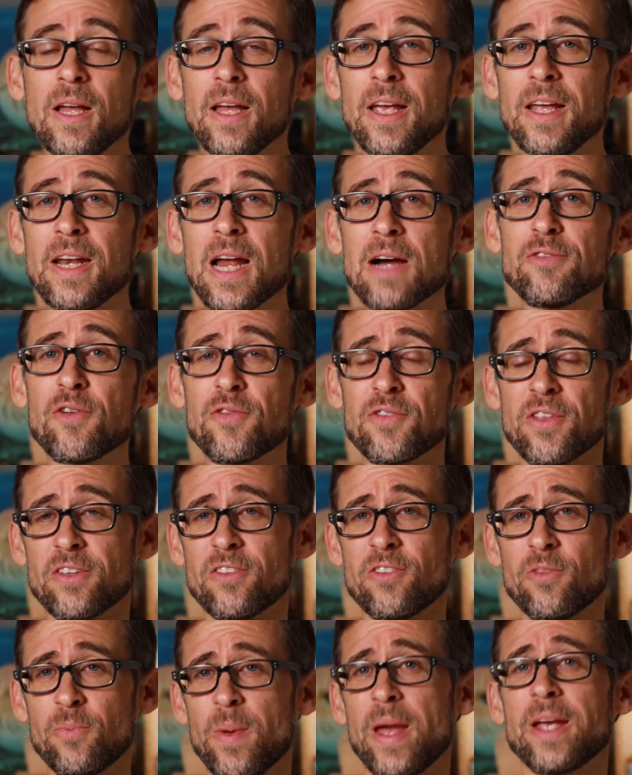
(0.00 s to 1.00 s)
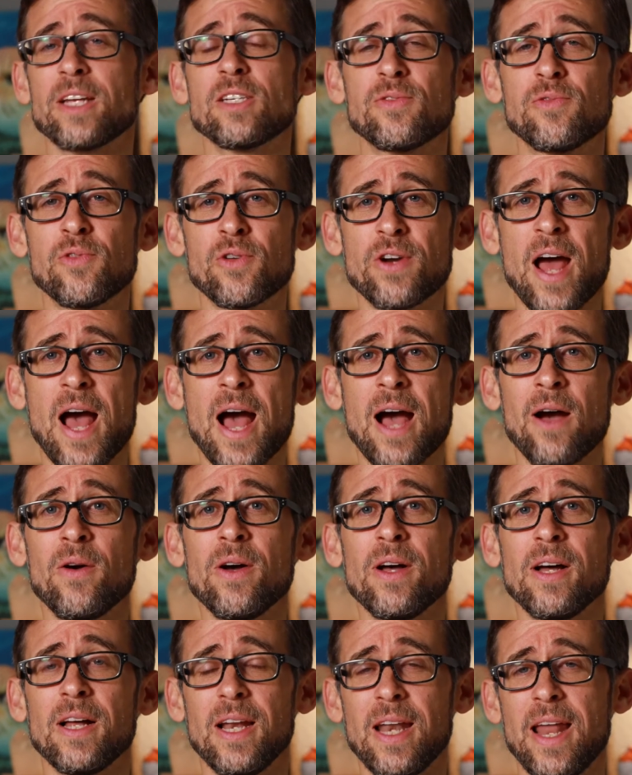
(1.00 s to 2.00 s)
Enough of the specs for now,
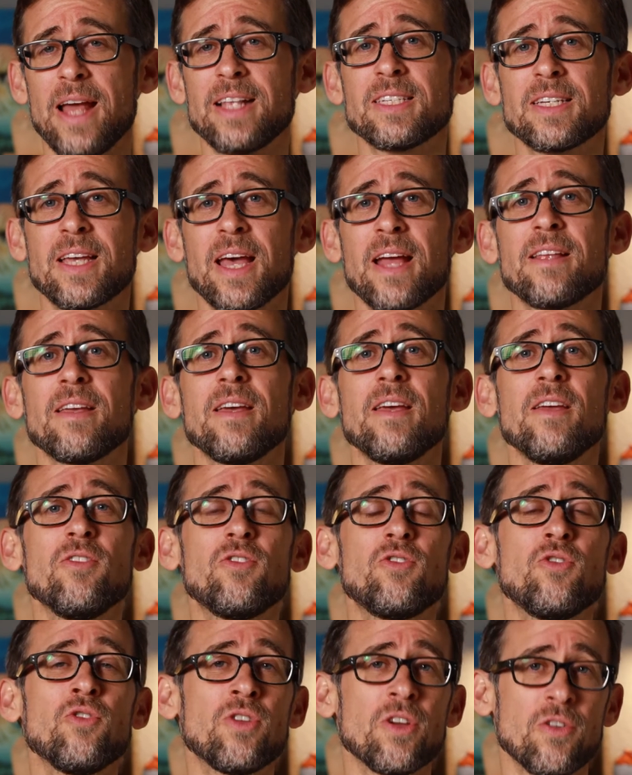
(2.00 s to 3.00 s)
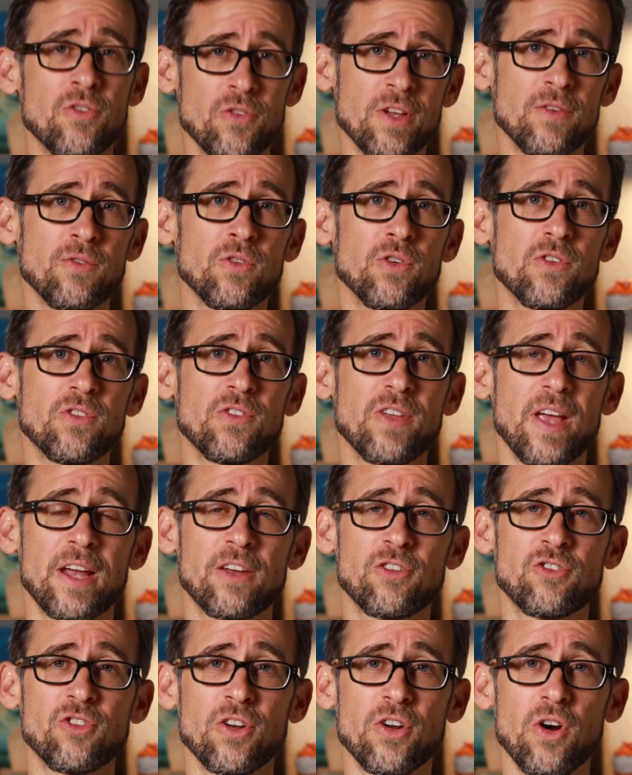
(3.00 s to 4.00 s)
let's get into the review
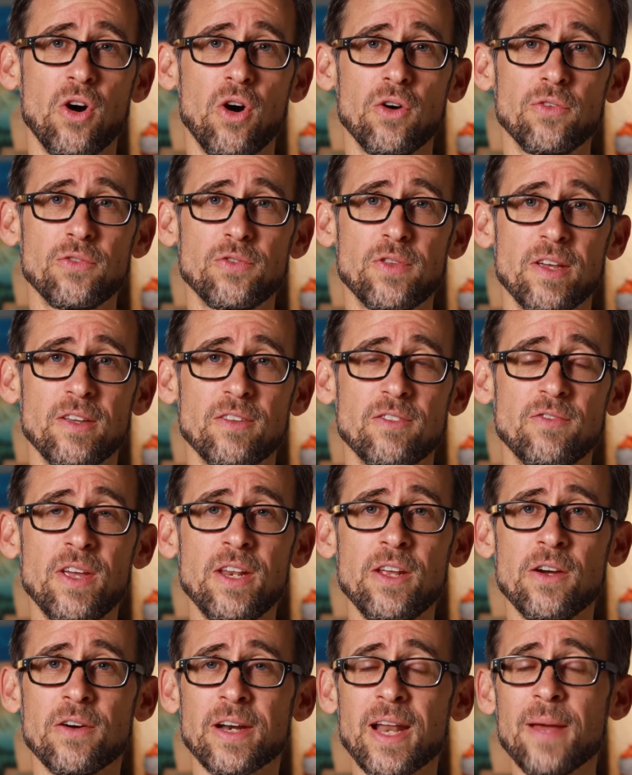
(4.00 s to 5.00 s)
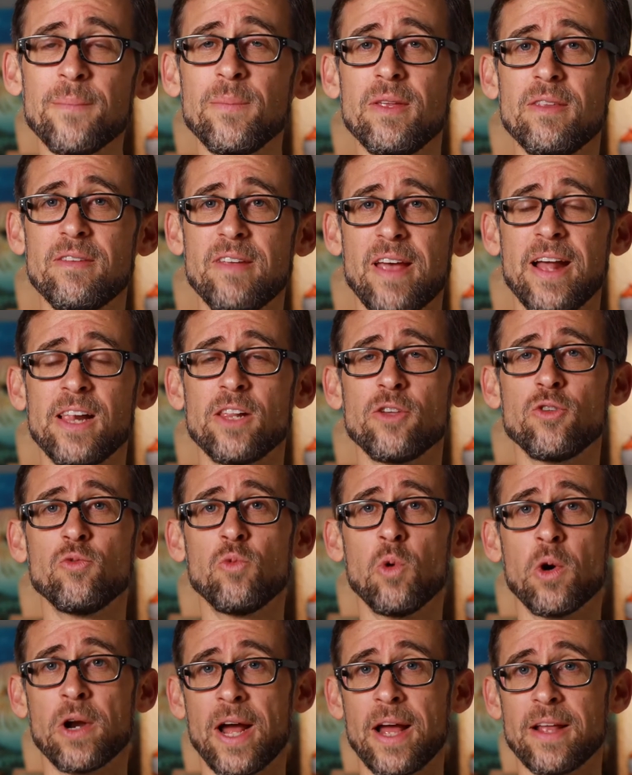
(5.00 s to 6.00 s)
section of this video, and let me tell you
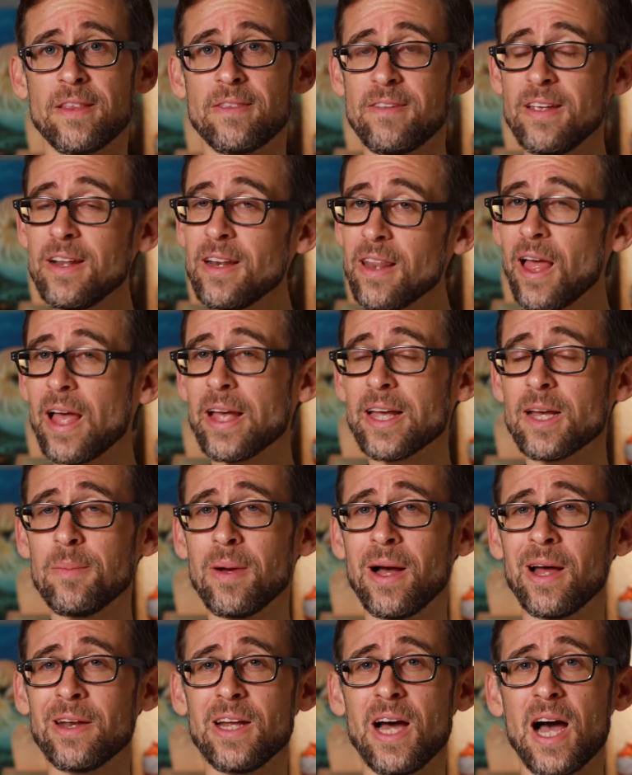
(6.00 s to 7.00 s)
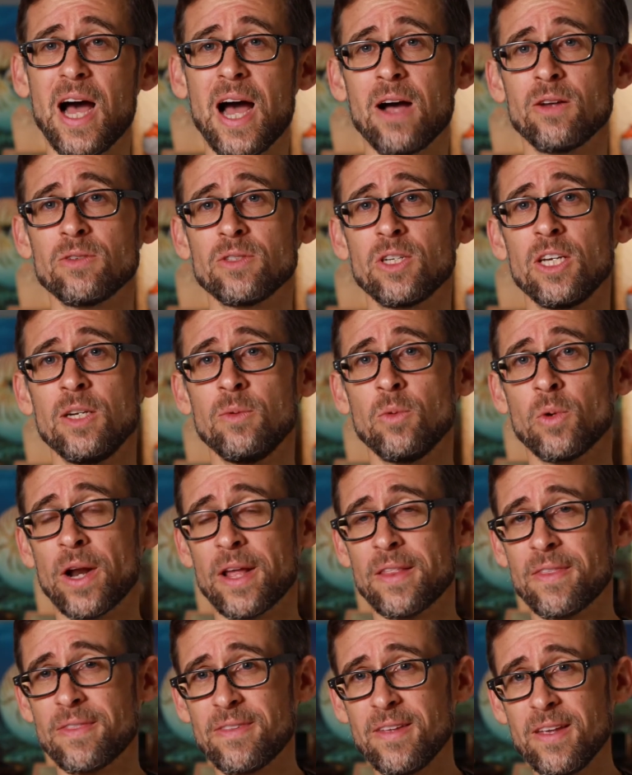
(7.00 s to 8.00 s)
what I did like about the housing, what
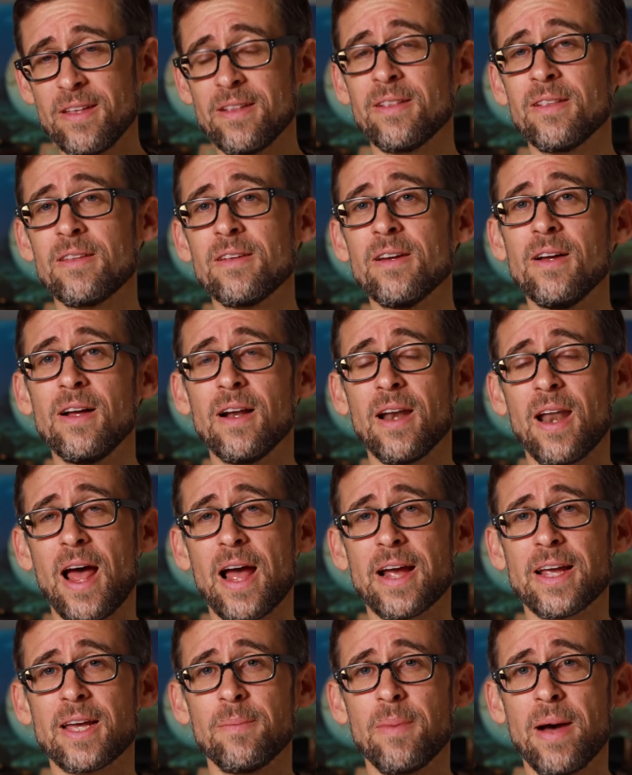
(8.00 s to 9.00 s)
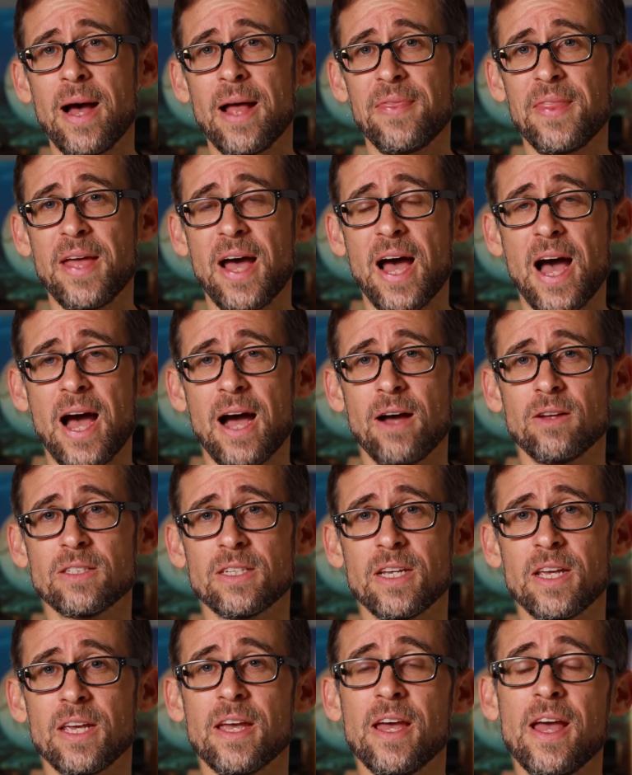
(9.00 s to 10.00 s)
I didn't like about the
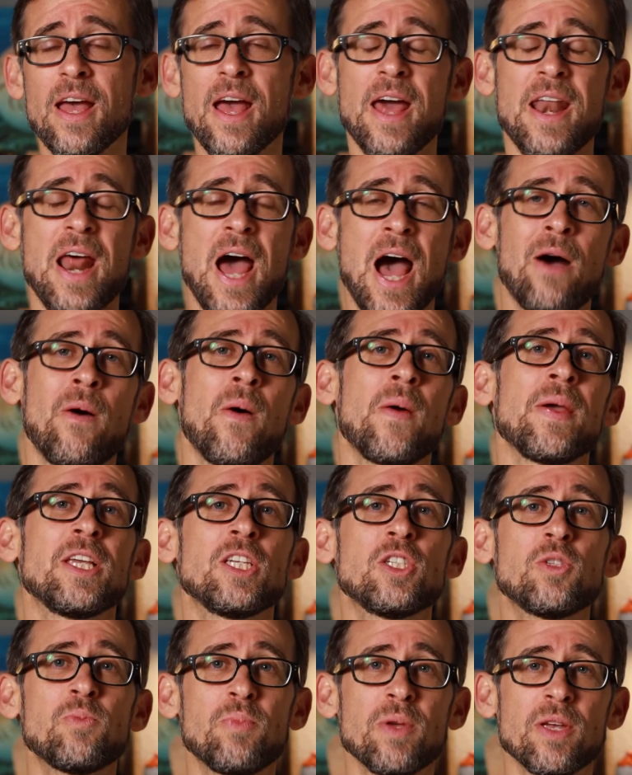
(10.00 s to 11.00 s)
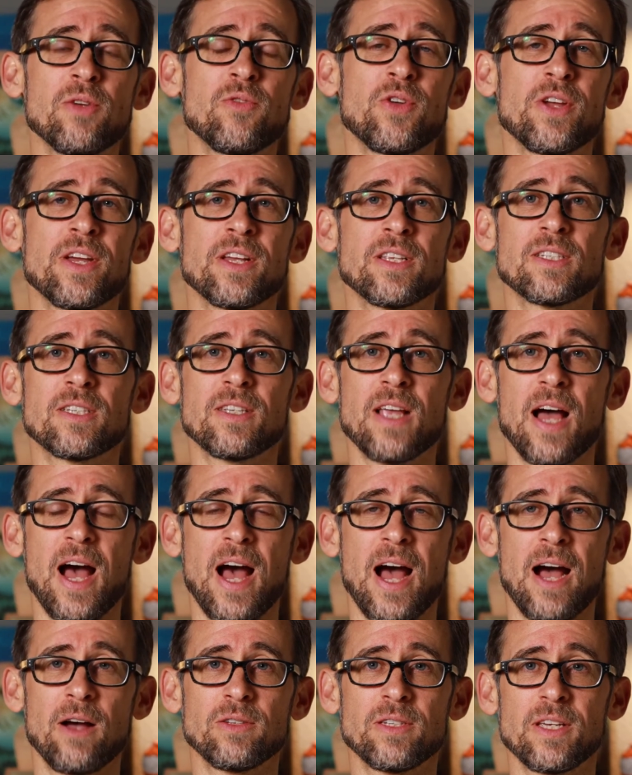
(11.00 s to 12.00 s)
housing, and how I experienced the
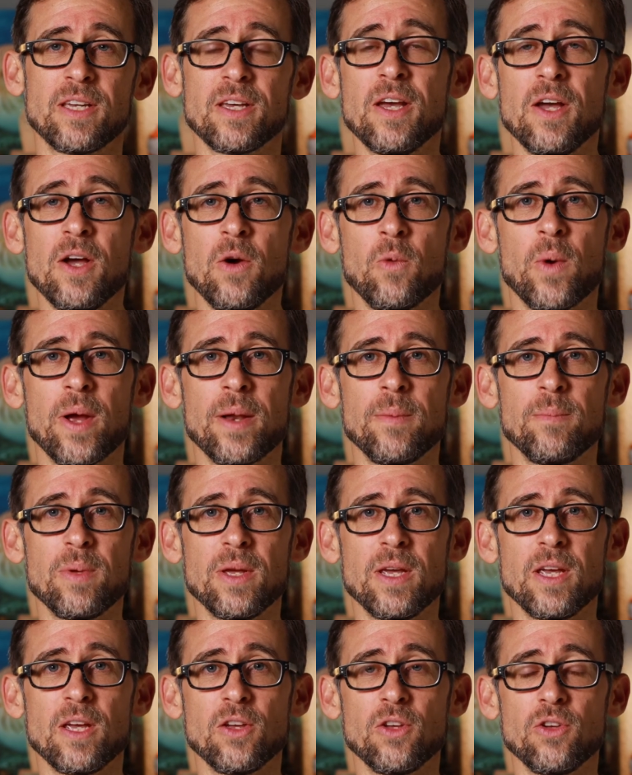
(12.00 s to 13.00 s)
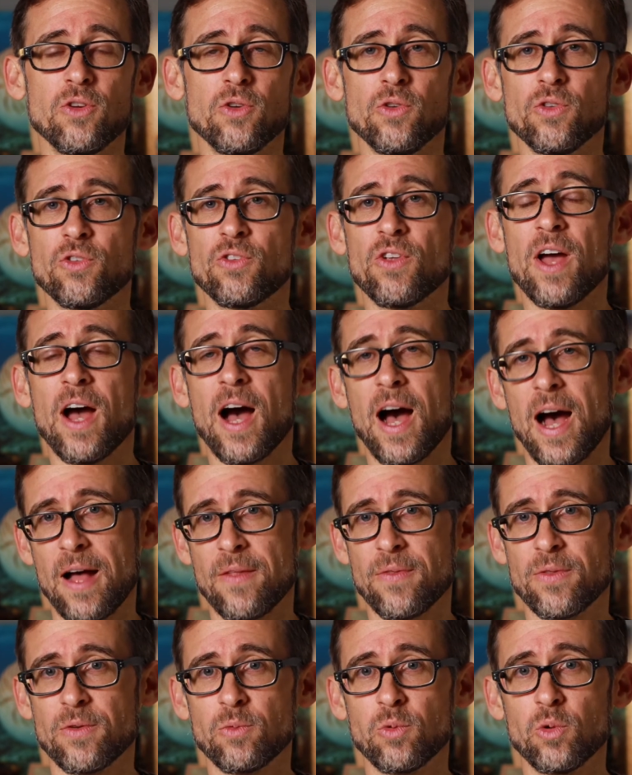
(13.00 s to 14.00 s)
housing when being used
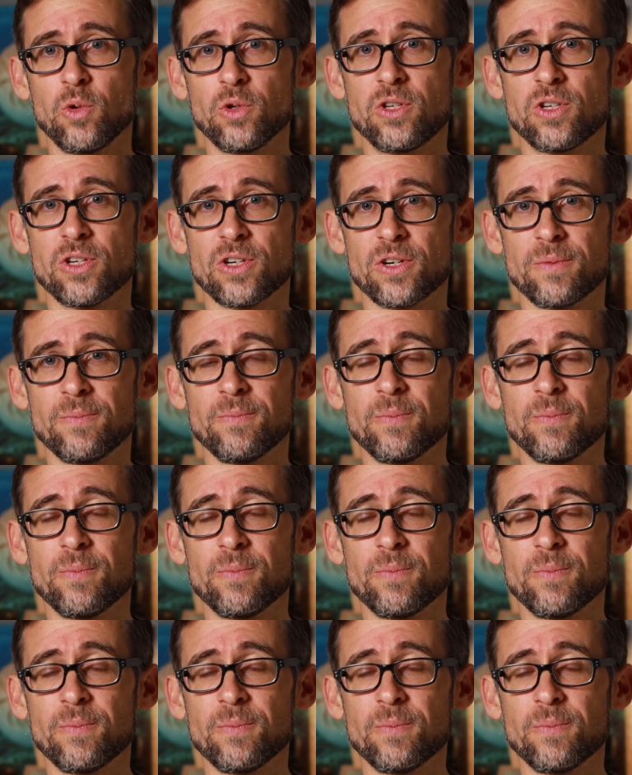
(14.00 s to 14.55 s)
underwater.